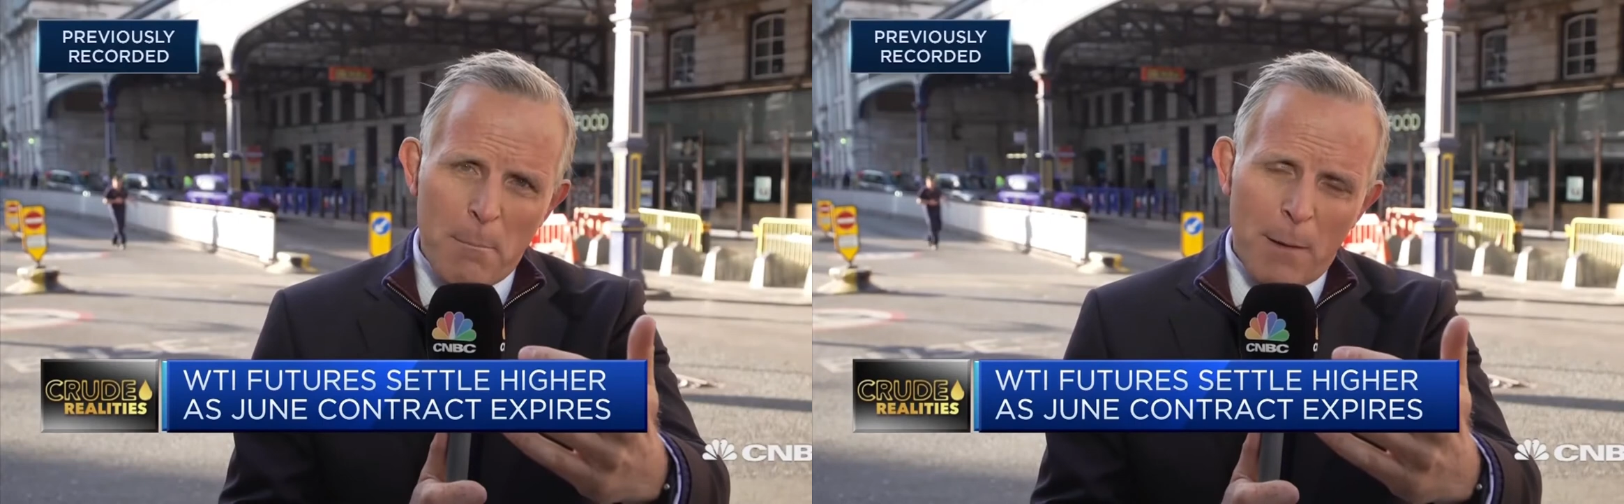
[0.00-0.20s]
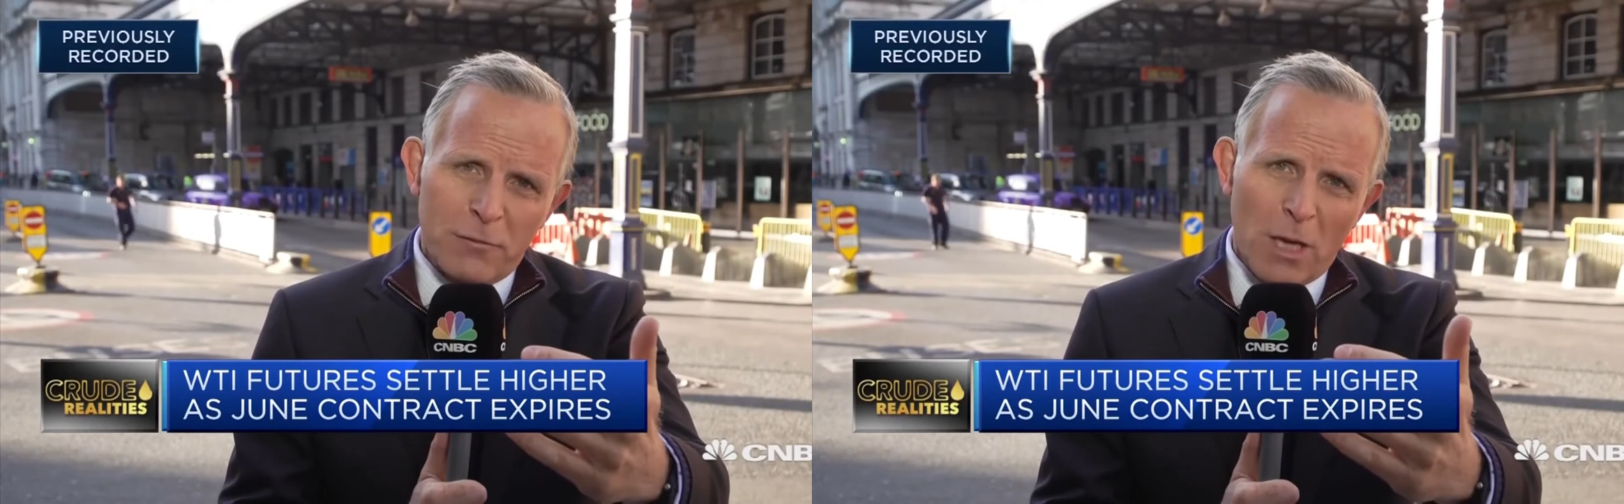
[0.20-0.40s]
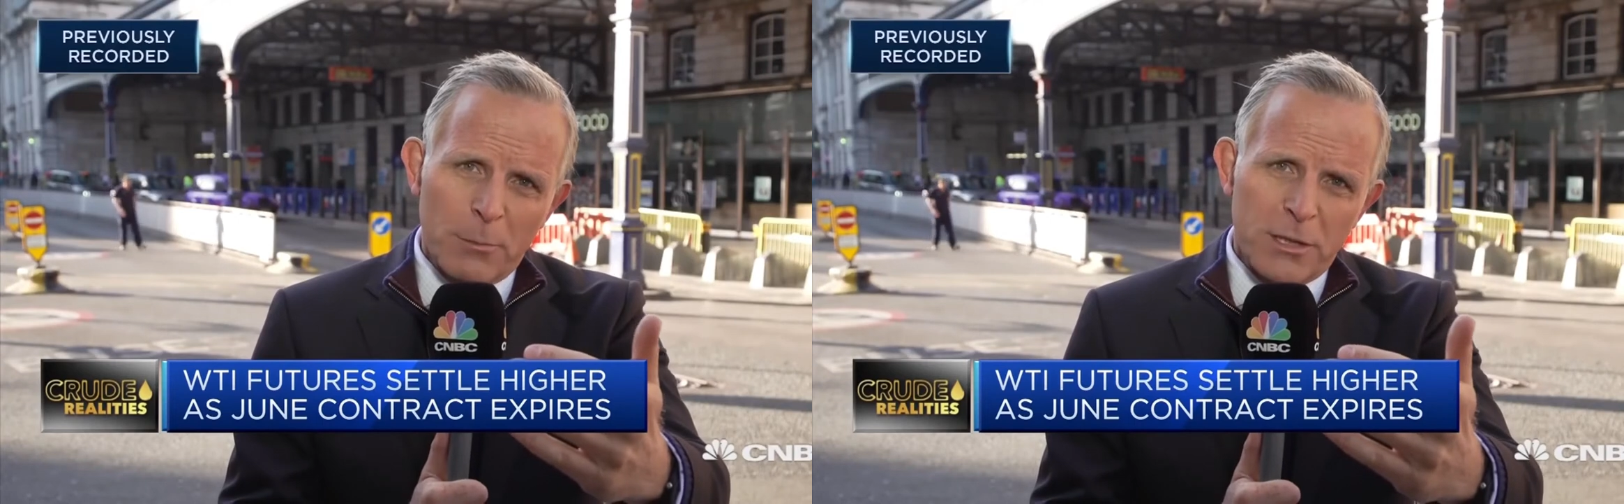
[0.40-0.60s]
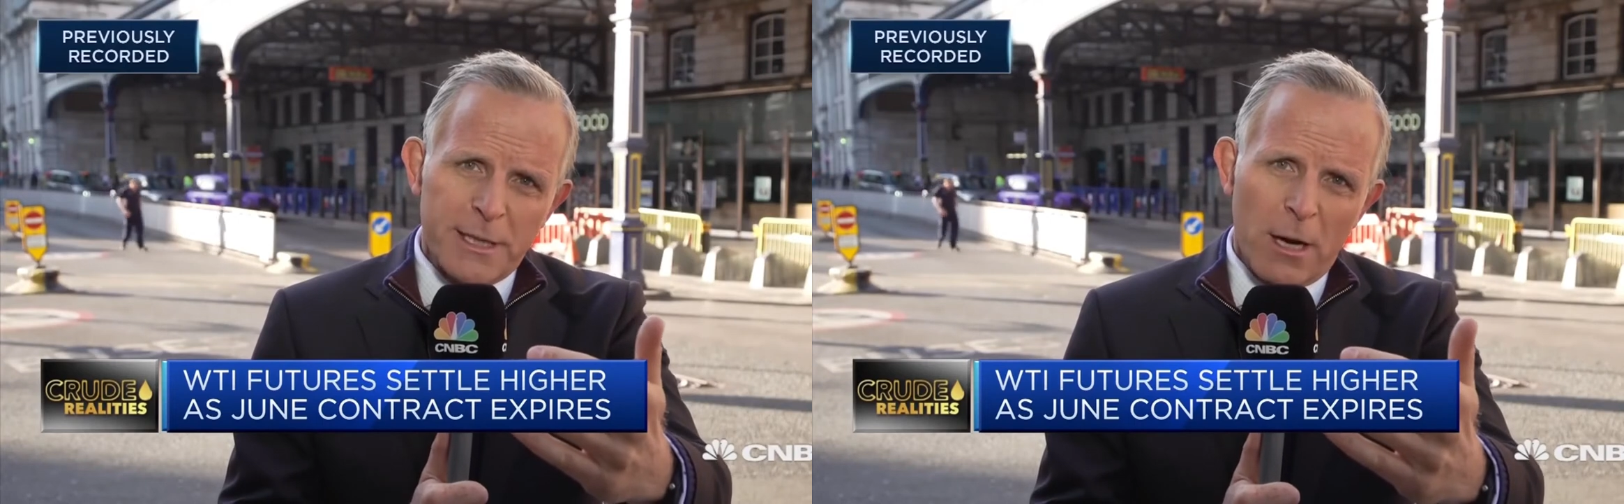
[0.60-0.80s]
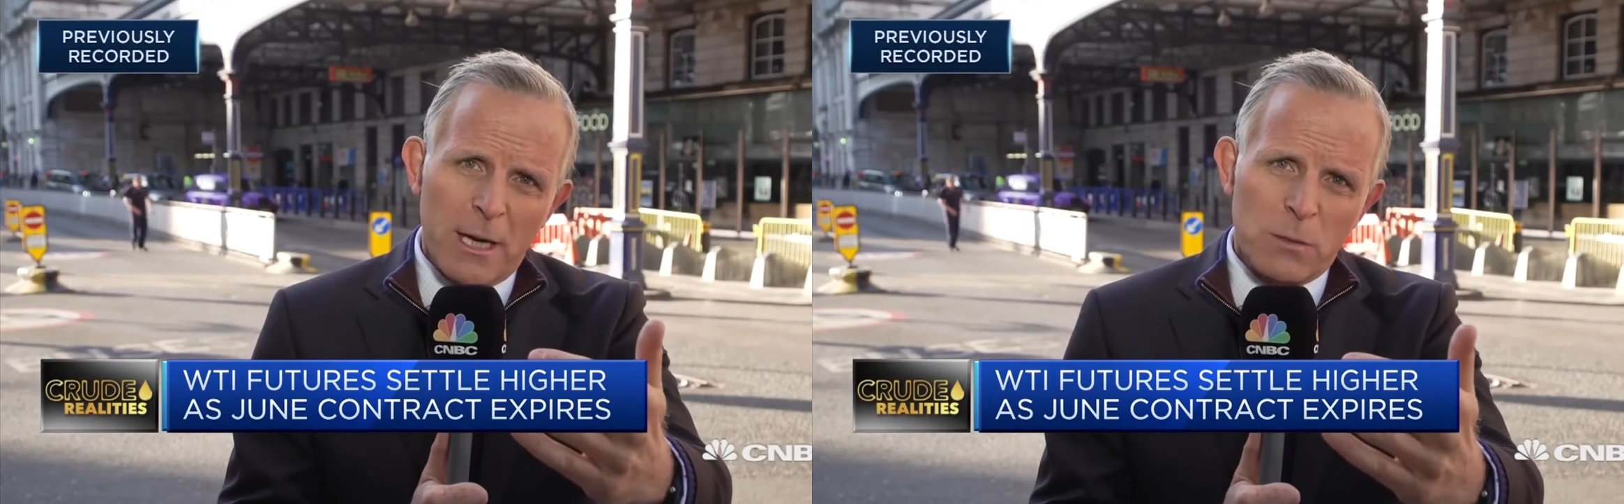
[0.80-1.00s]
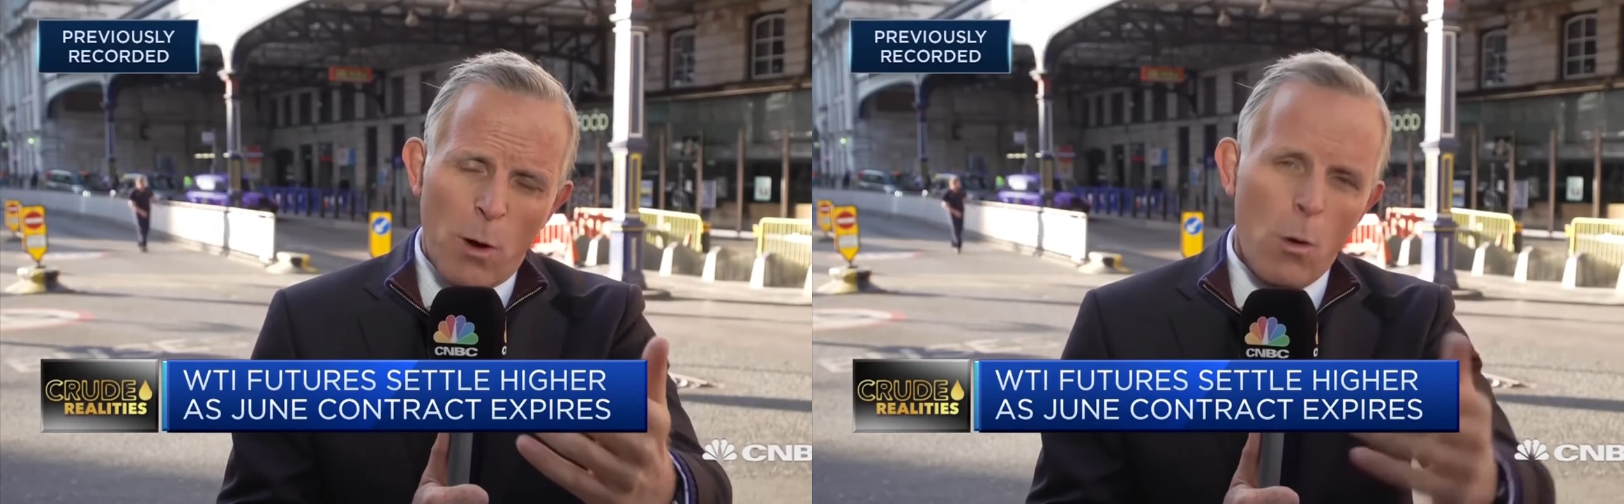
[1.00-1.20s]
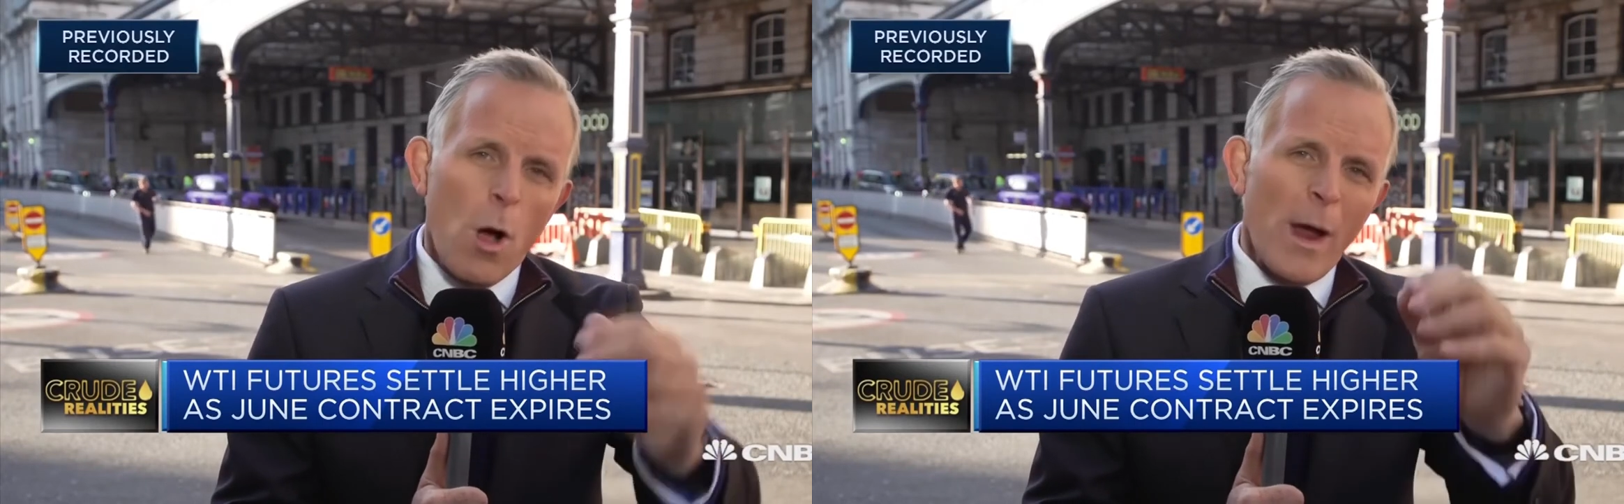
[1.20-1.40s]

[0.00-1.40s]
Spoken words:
month WTI as well.